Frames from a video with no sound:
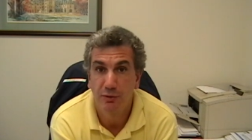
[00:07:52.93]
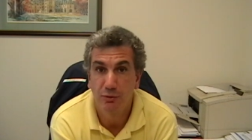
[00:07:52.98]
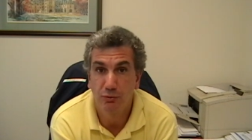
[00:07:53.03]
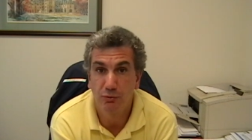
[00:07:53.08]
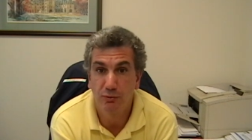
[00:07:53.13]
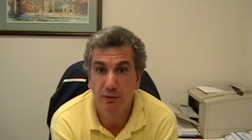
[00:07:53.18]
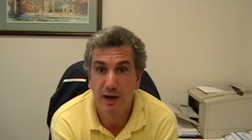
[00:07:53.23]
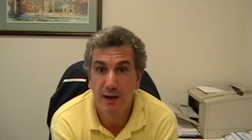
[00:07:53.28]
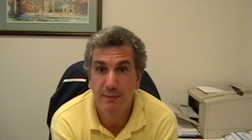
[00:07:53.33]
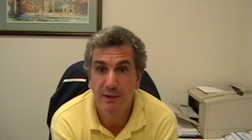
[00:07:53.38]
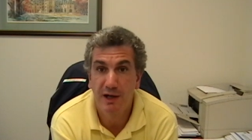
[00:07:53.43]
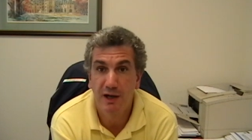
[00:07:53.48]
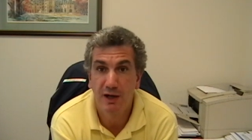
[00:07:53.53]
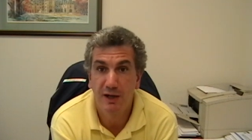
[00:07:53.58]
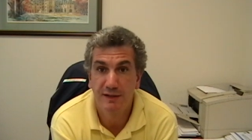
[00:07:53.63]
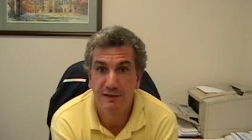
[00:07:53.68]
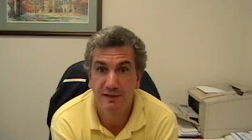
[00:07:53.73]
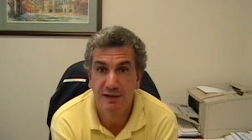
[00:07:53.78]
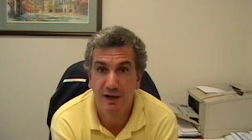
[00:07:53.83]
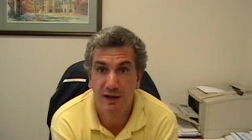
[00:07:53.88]
Rama,
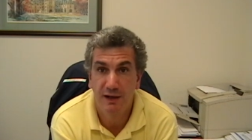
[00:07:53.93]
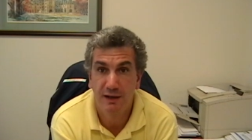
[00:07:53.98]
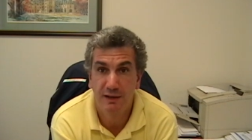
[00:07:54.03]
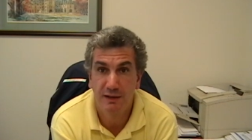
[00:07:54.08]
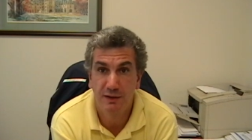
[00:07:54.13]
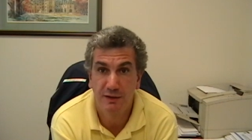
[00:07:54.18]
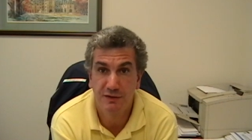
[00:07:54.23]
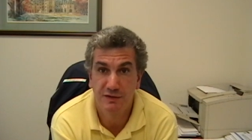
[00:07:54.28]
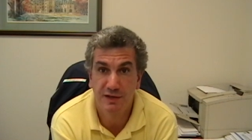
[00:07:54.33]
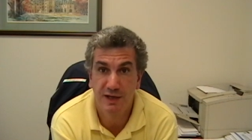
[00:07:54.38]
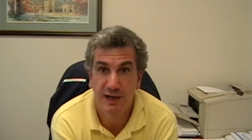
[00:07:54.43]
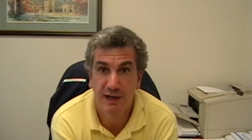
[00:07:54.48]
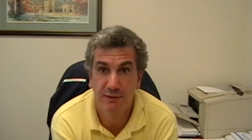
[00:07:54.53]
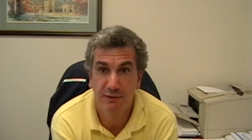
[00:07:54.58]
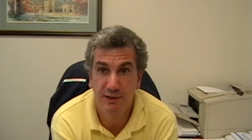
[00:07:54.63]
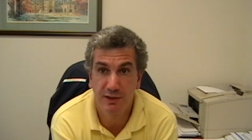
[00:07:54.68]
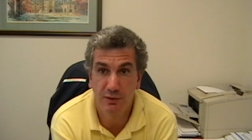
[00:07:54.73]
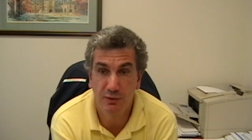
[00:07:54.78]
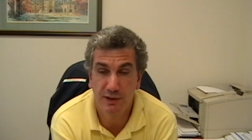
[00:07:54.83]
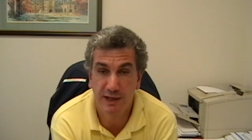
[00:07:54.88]
Ont
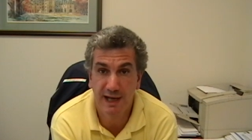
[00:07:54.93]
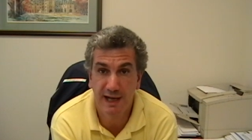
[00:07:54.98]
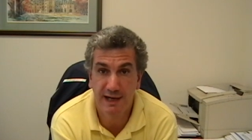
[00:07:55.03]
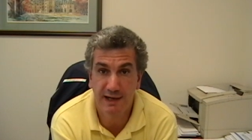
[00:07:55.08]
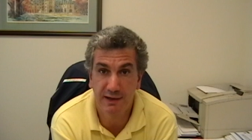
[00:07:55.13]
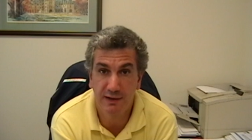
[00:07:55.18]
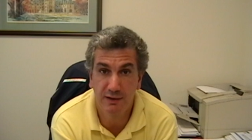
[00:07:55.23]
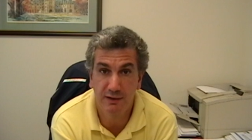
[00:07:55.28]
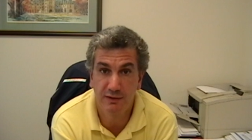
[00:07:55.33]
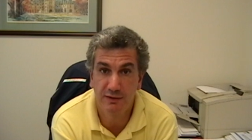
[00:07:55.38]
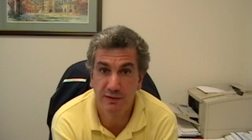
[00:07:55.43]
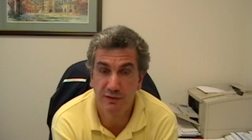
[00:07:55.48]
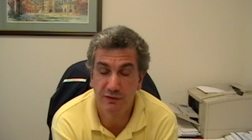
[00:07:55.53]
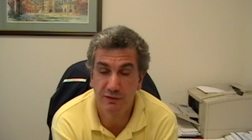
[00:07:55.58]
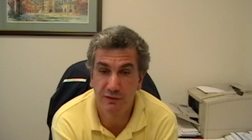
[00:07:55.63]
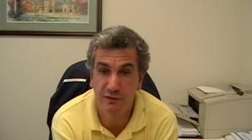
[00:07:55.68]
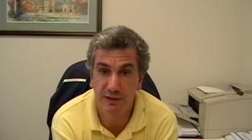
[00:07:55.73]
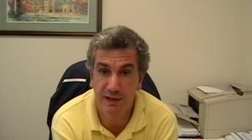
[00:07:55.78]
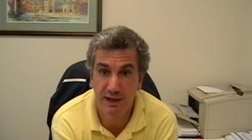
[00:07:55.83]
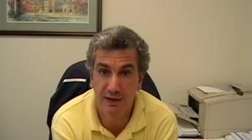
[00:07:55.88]
Ontario, Canada.
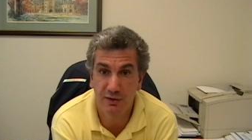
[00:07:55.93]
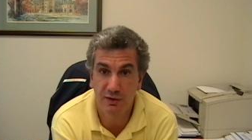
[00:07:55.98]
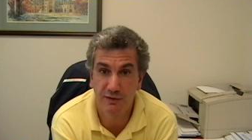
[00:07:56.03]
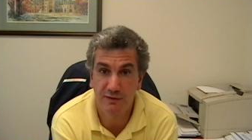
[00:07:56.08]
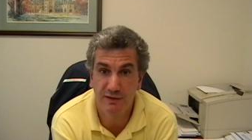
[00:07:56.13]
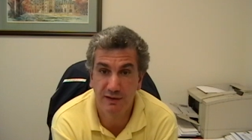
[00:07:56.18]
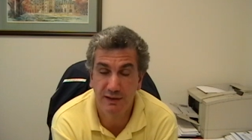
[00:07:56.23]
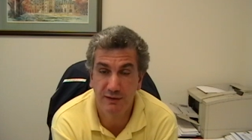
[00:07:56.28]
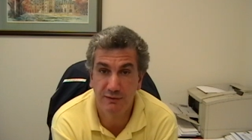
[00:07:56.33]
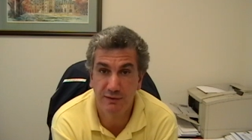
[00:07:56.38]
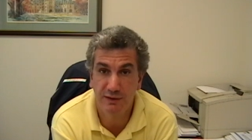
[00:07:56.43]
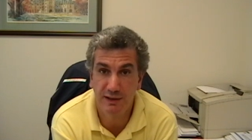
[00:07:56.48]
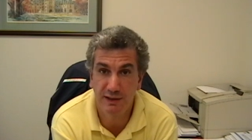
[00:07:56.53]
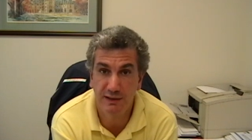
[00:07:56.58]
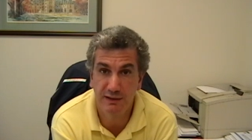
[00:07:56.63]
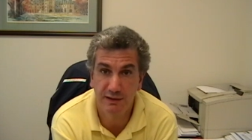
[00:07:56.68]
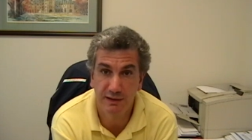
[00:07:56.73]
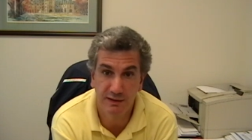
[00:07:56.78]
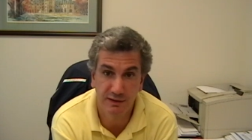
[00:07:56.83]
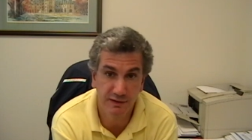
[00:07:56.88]
This is not on
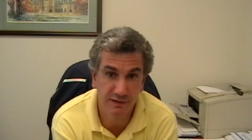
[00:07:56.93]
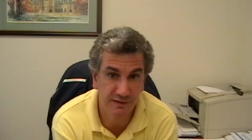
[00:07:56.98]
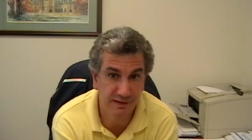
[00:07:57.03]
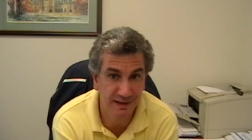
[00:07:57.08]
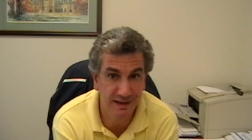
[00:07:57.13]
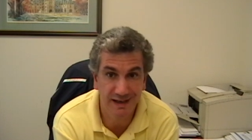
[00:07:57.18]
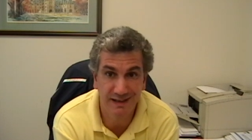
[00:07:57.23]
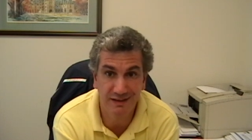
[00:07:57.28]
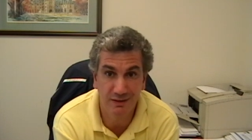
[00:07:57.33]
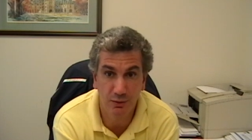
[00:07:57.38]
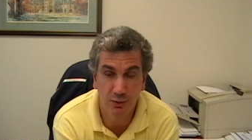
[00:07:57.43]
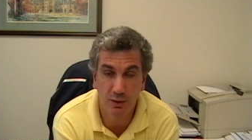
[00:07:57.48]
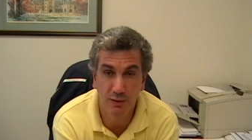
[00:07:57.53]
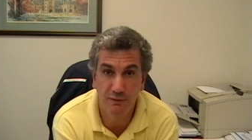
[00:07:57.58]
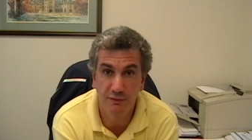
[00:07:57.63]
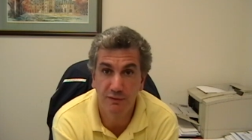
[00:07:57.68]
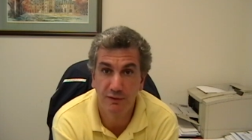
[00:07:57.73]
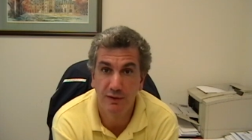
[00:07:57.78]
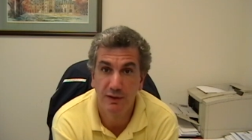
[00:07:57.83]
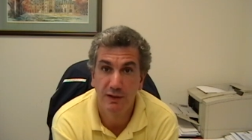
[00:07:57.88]
TV, at least that I know
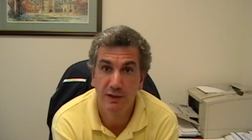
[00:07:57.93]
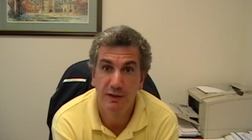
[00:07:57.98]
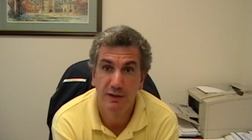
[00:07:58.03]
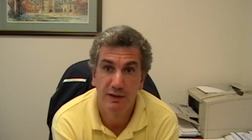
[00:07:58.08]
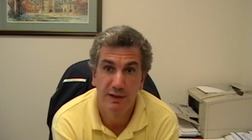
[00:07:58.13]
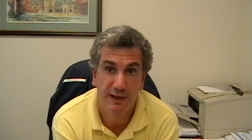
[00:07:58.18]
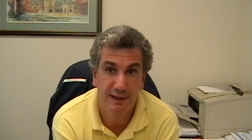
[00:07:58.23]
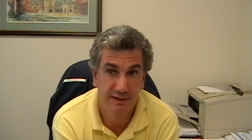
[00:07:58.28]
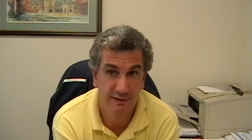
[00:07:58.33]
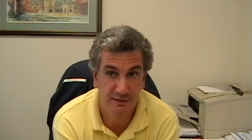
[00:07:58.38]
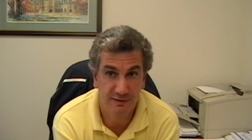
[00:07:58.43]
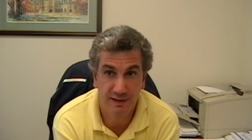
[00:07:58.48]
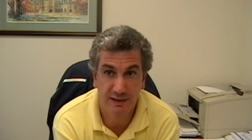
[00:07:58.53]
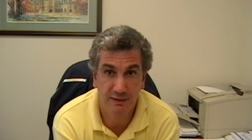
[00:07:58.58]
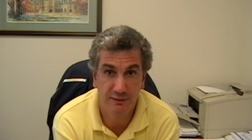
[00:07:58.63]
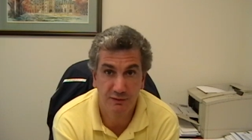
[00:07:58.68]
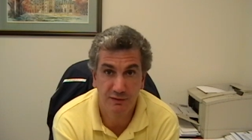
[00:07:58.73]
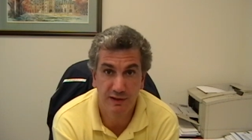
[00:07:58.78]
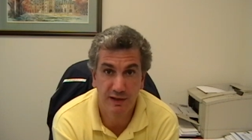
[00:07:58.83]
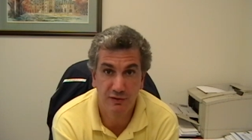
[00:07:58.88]
of, and is
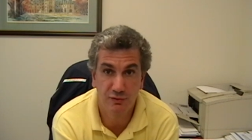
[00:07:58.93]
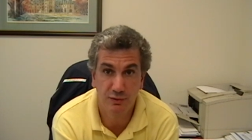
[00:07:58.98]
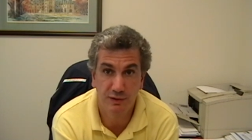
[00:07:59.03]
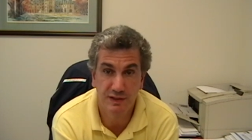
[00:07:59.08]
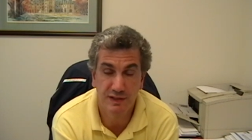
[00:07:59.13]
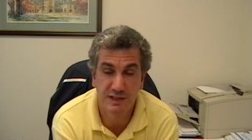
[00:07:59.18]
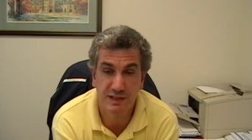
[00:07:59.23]
tentative scheduling.